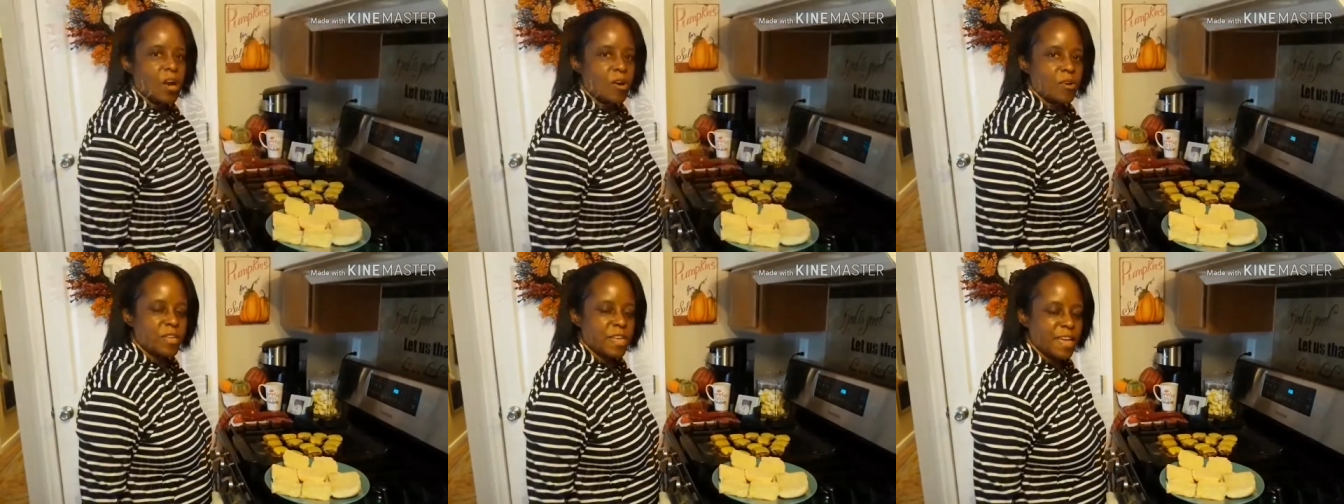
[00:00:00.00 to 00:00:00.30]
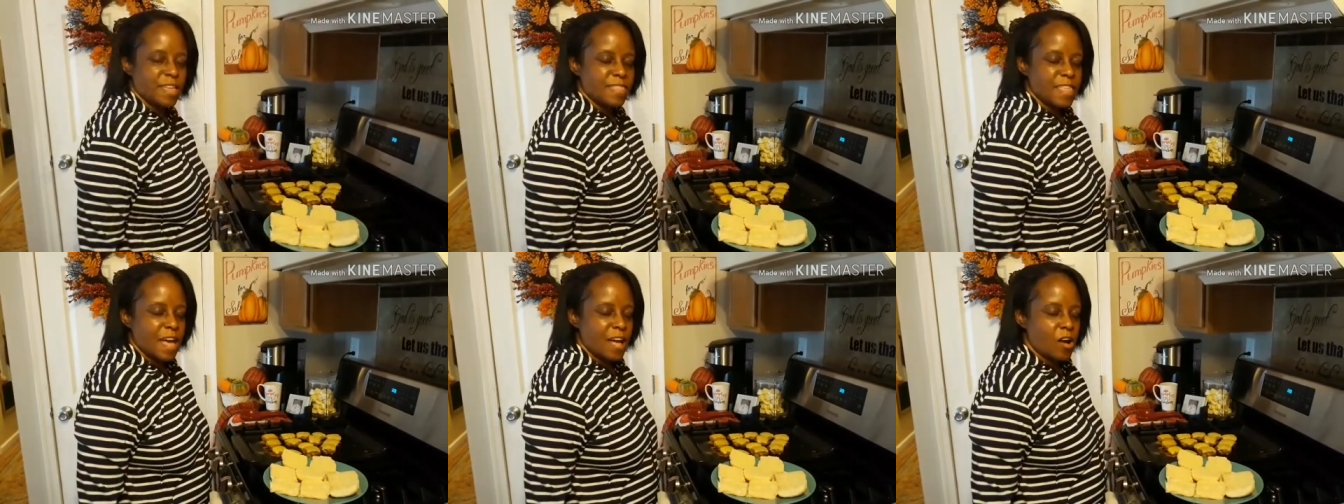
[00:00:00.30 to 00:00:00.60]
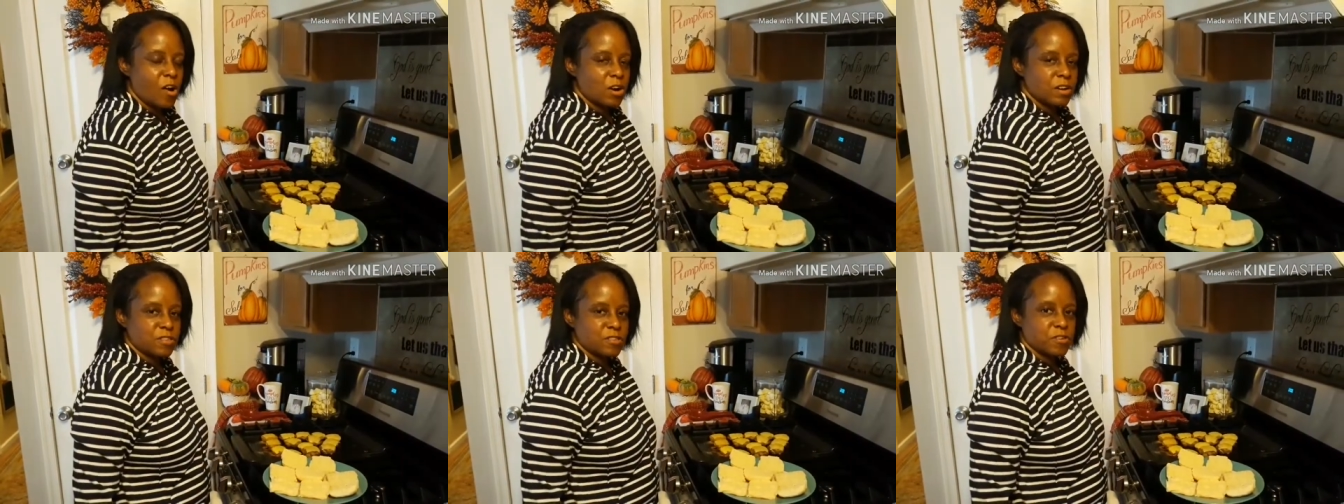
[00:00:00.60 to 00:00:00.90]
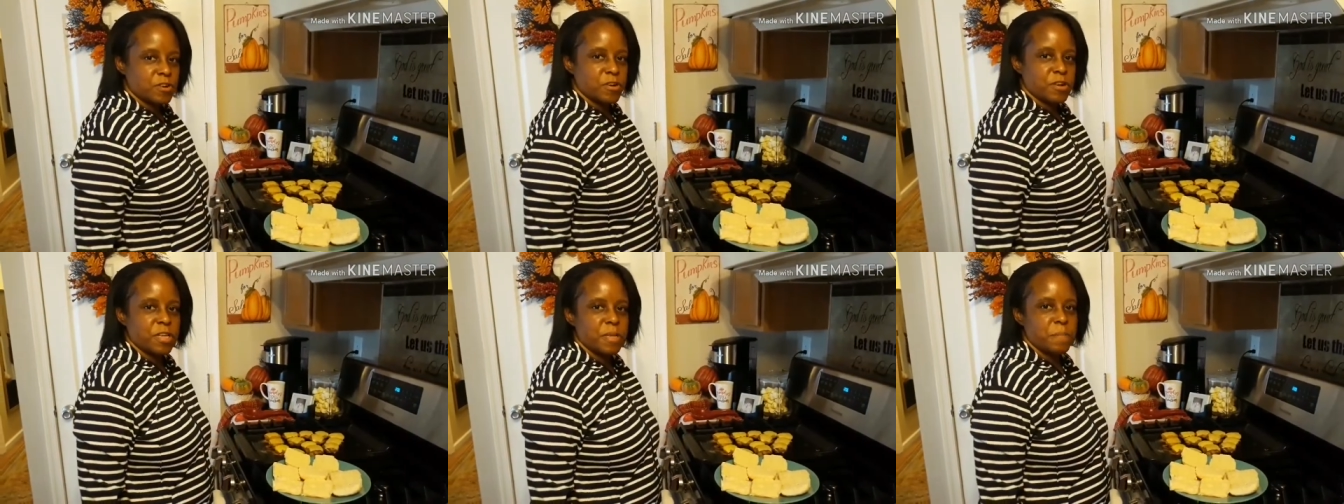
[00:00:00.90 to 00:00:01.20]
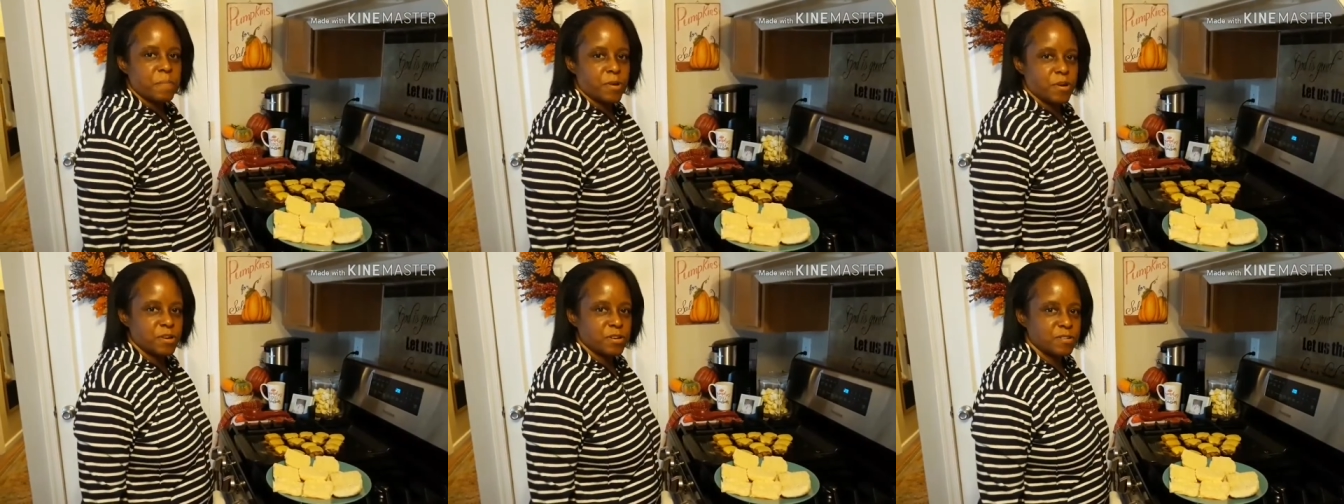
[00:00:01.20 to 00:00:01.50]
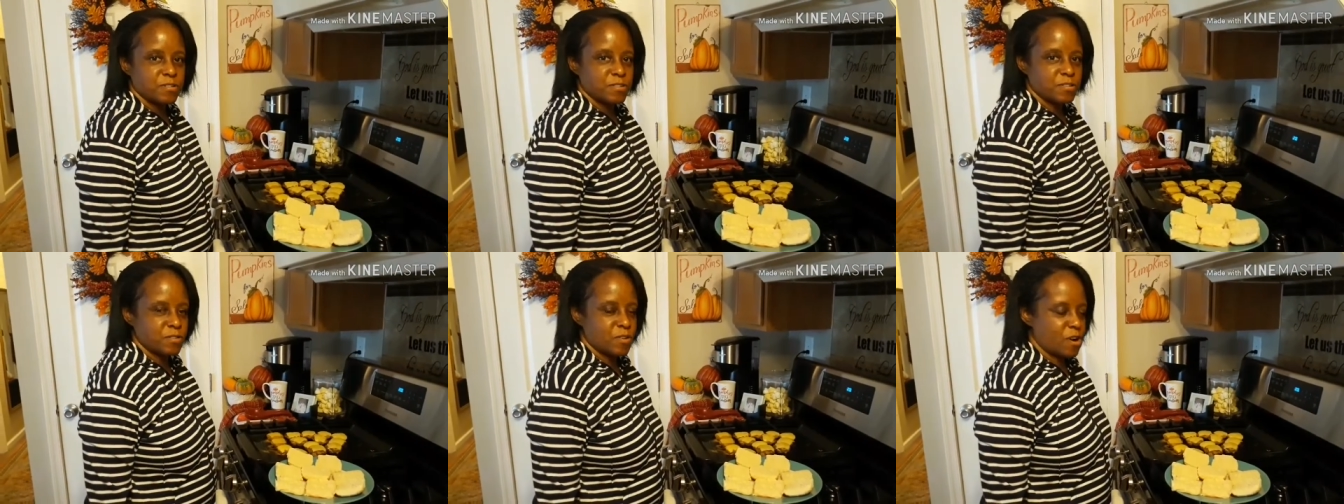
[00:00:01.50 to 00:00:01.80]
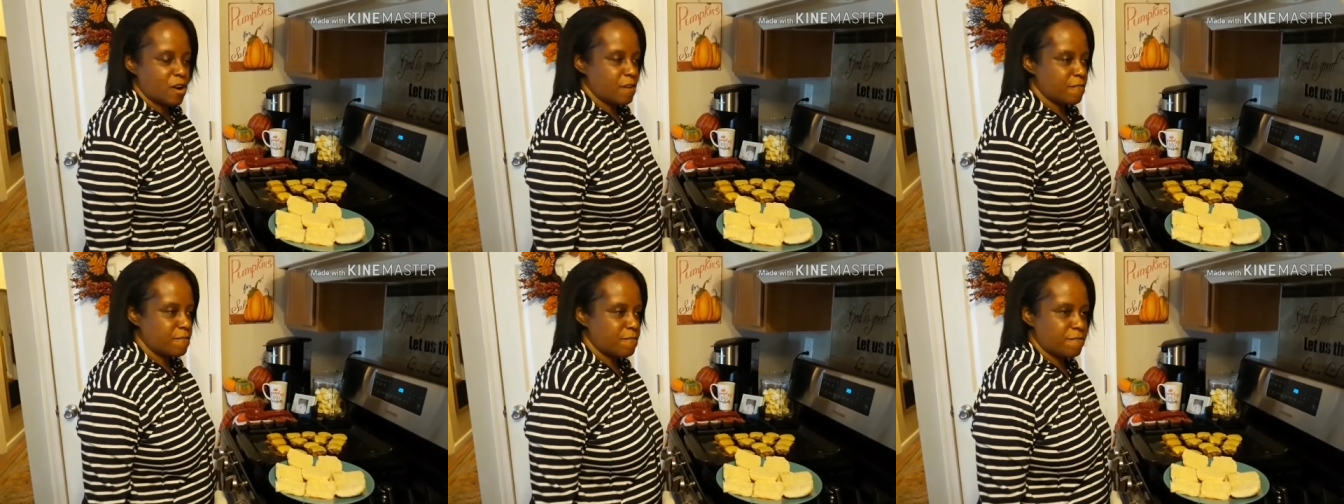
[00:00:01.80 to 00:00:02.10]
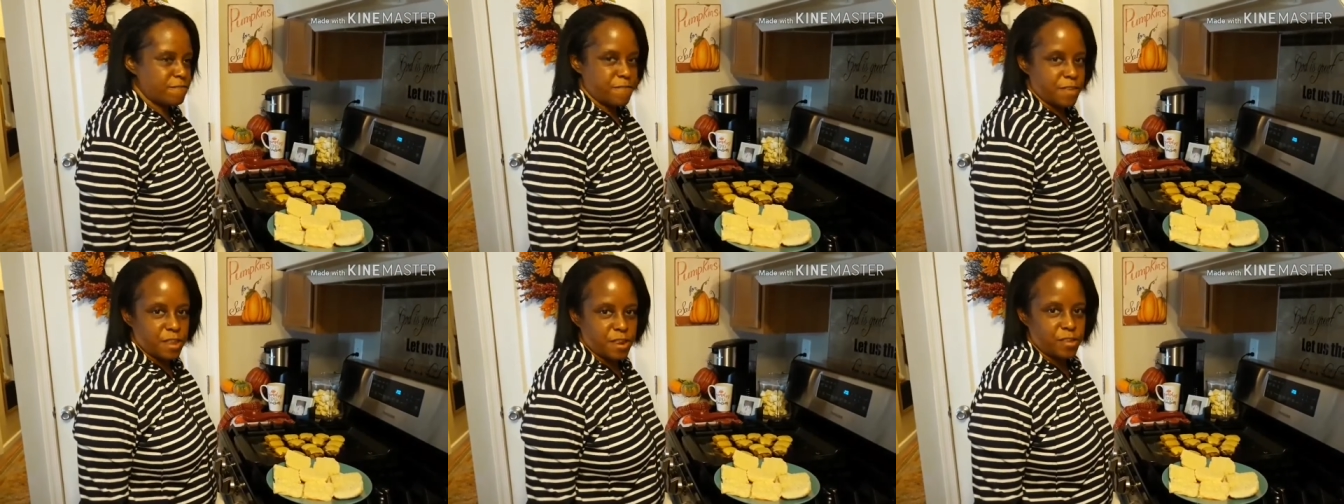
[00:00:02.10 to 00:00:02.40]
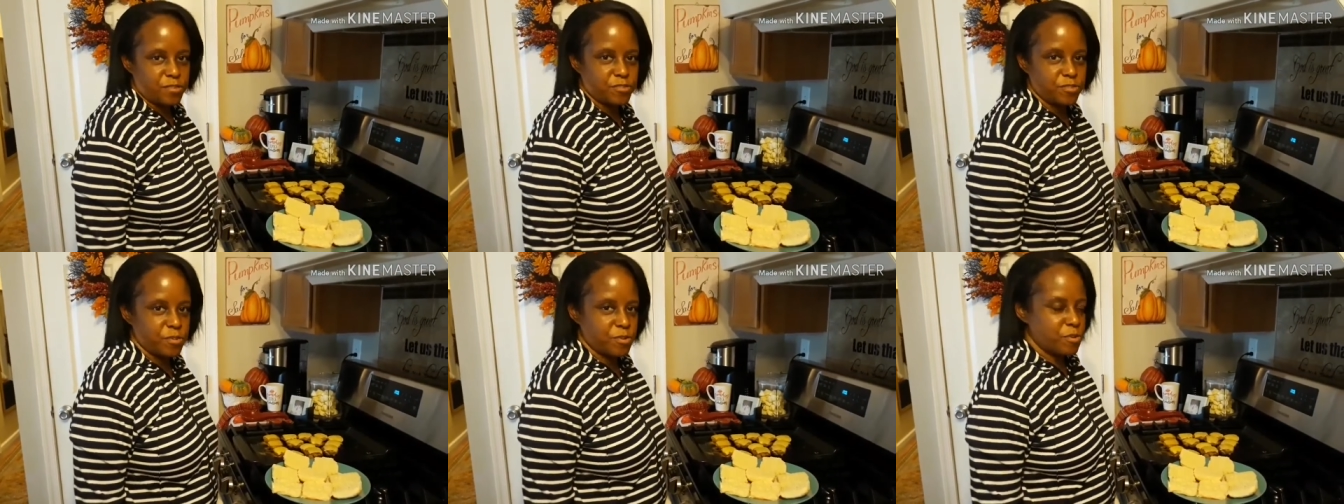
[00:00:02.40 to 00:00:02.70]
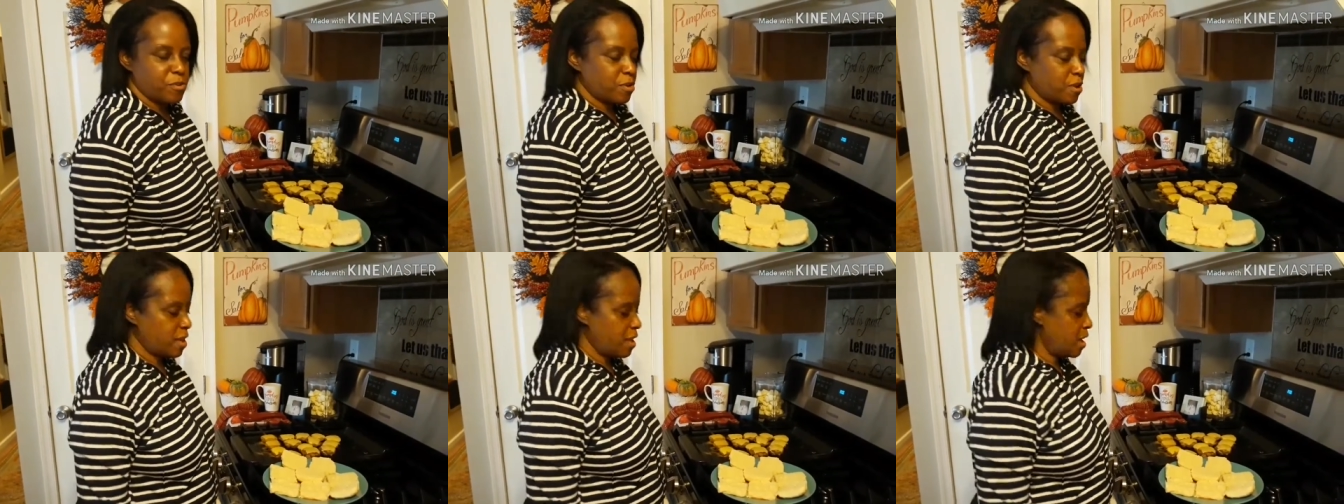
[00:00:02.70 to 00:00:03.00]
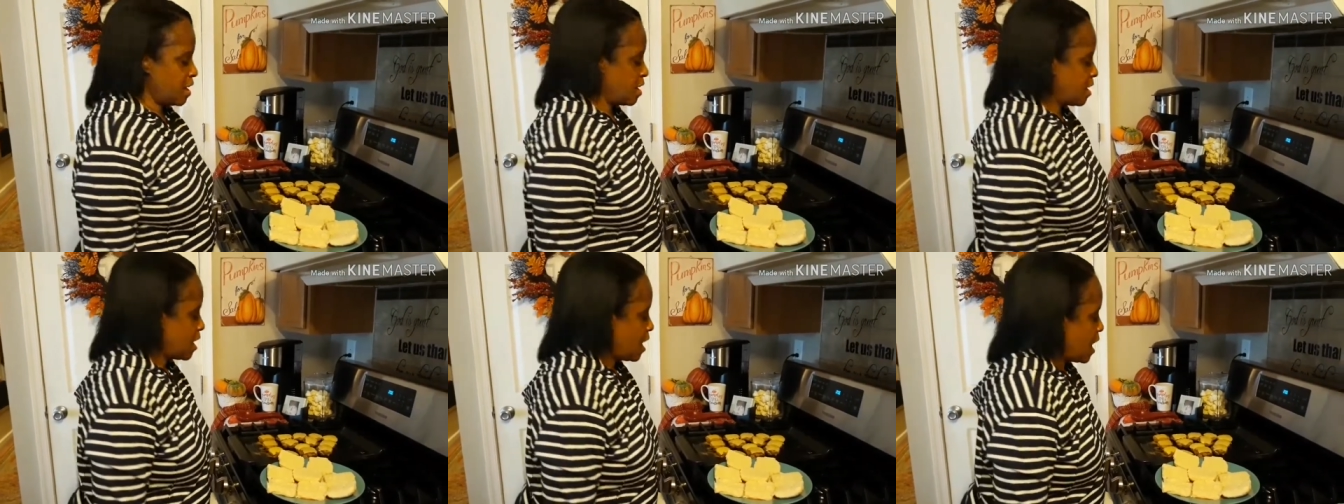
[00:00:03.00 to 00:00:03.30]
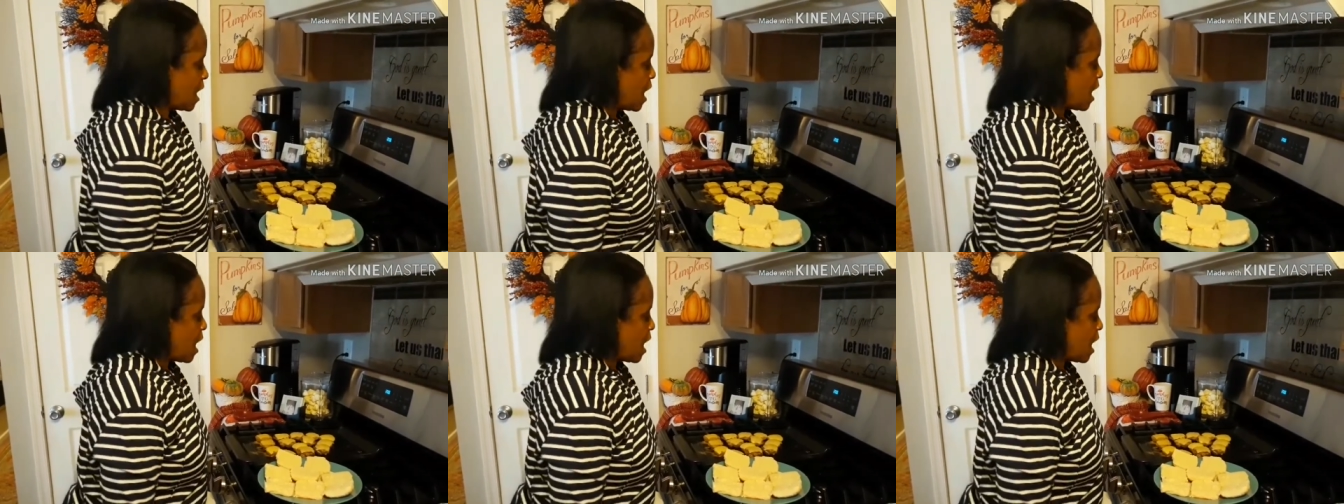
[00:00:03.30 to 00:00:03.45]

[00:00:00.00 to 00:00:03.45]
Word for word: Okay, now our turkey burgers are finished cooking